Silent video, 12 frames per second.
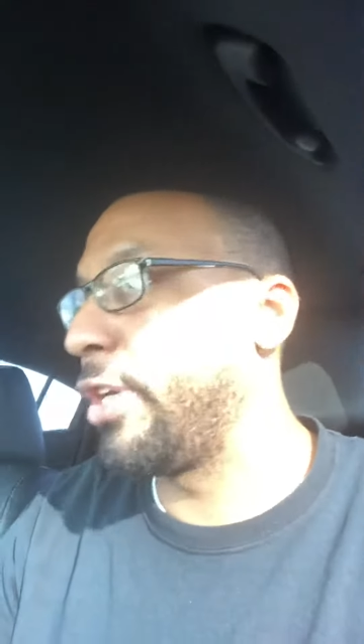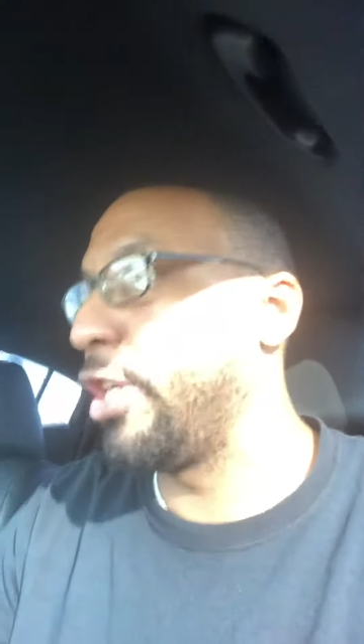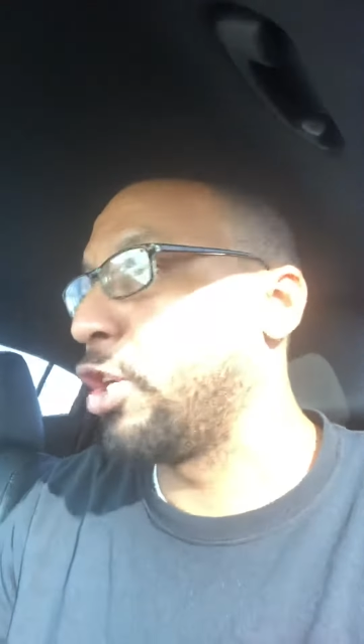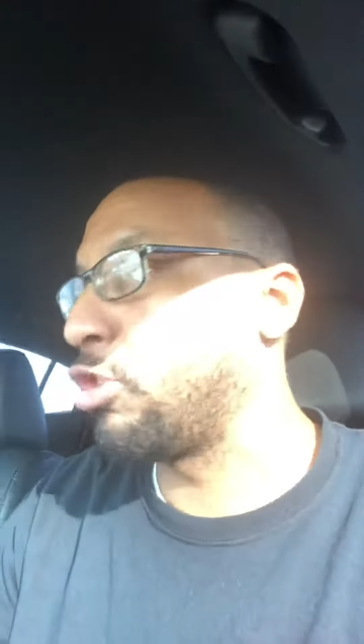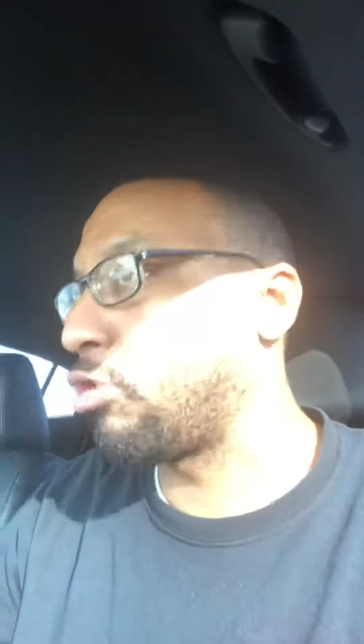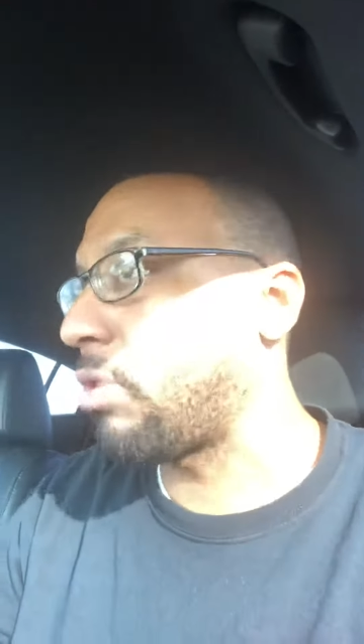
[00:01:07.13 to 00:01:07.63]

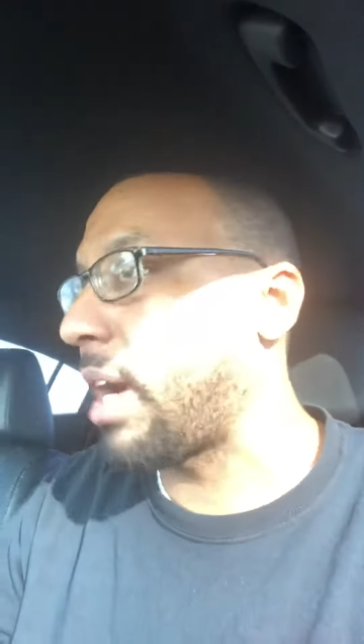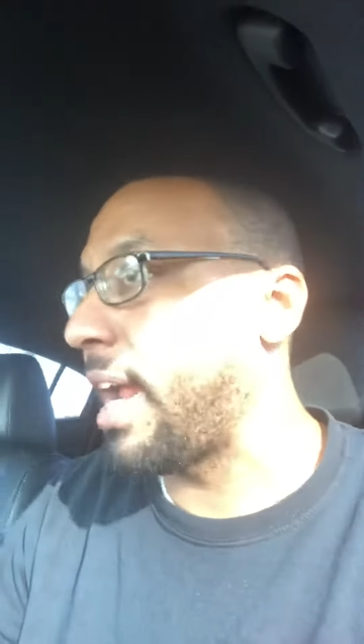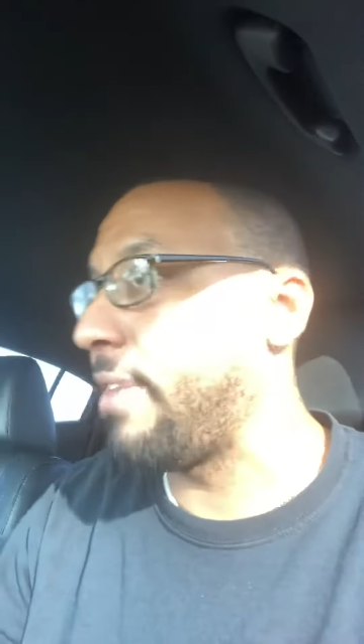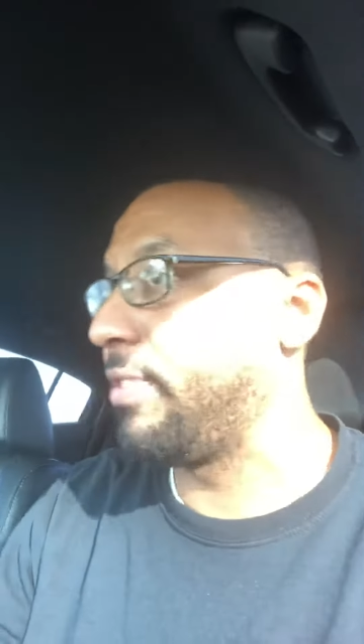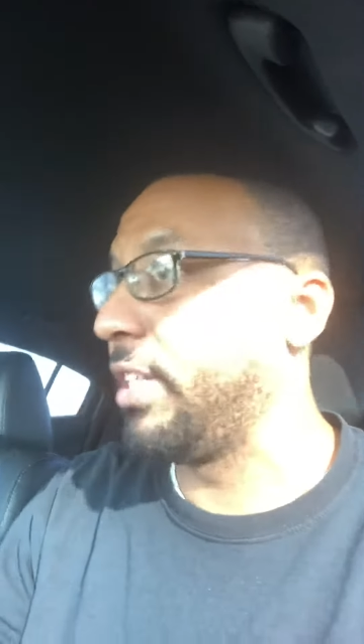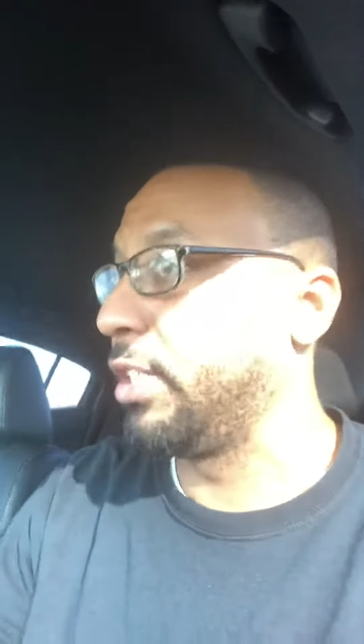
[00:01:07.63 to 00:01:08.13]
your
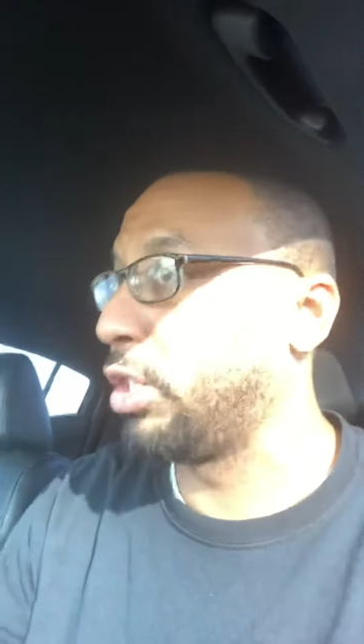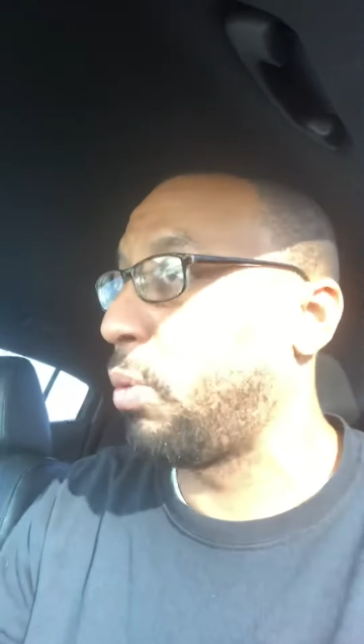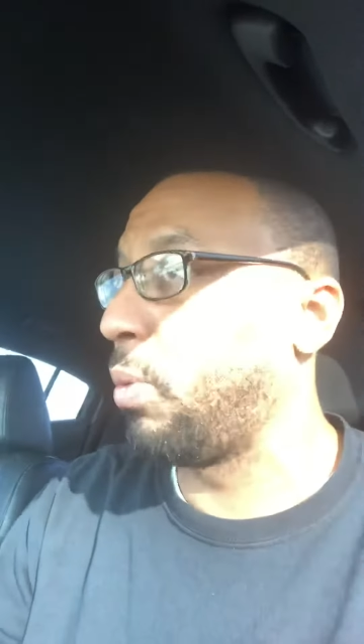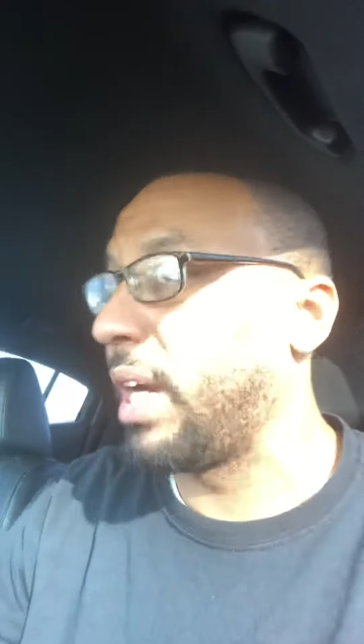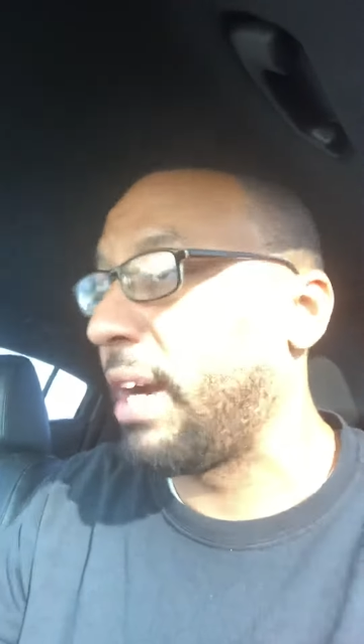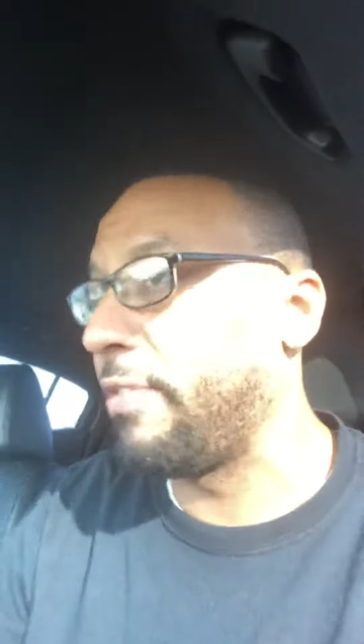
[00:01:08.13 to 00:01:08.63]
craft is
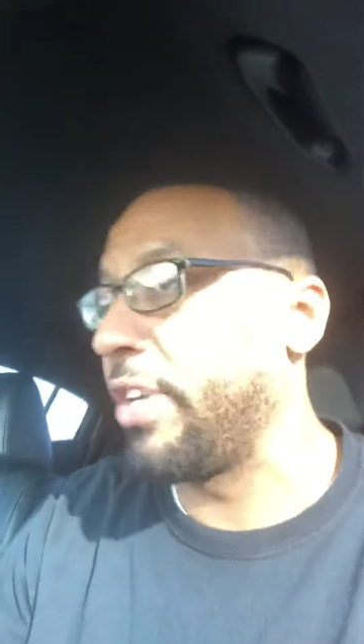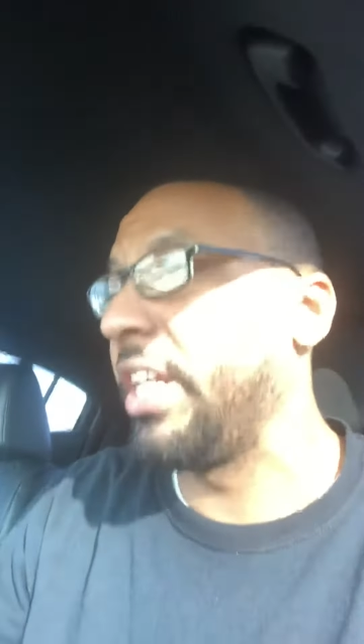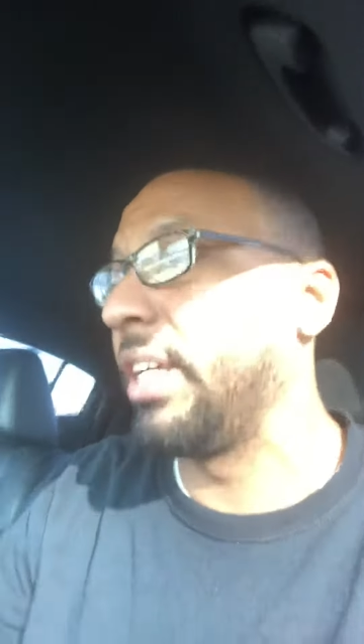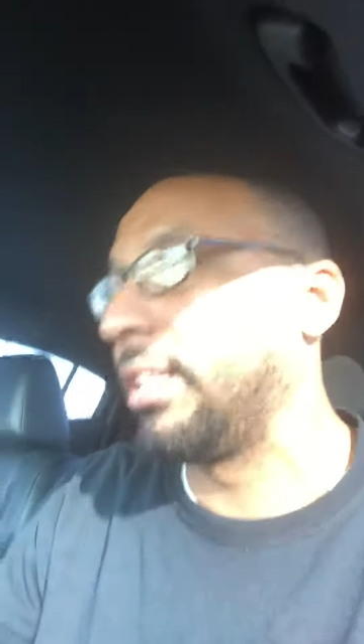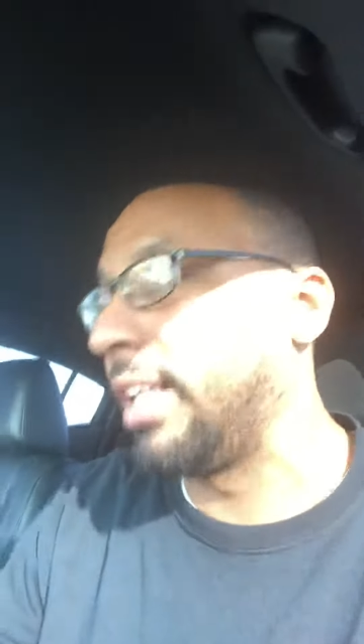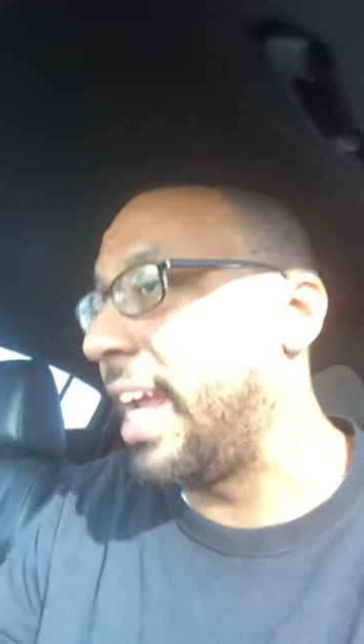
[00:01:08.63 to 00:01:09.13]
or whatever
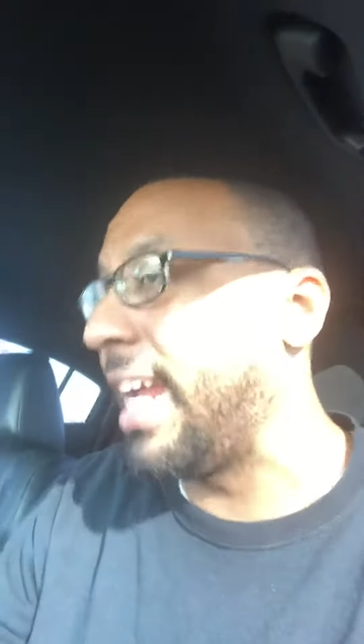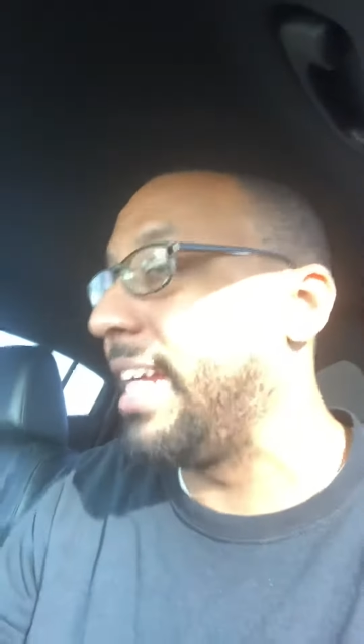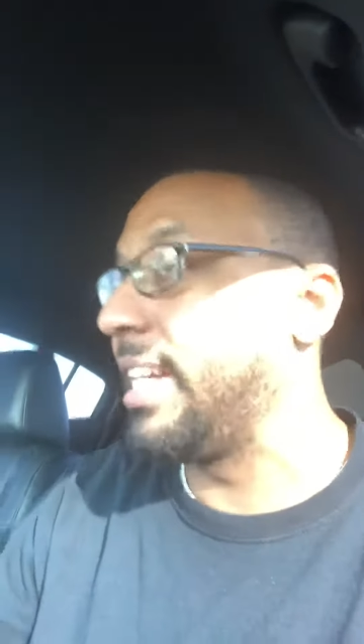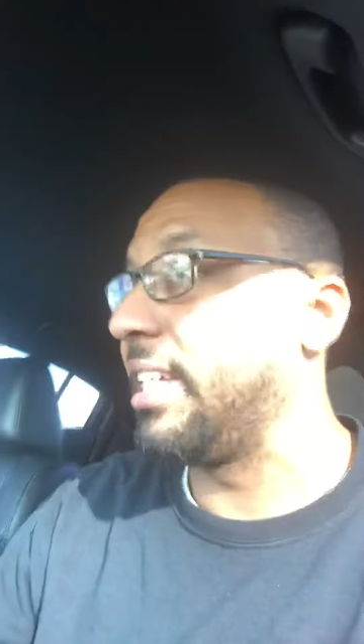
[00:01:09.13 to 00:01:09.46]
your lane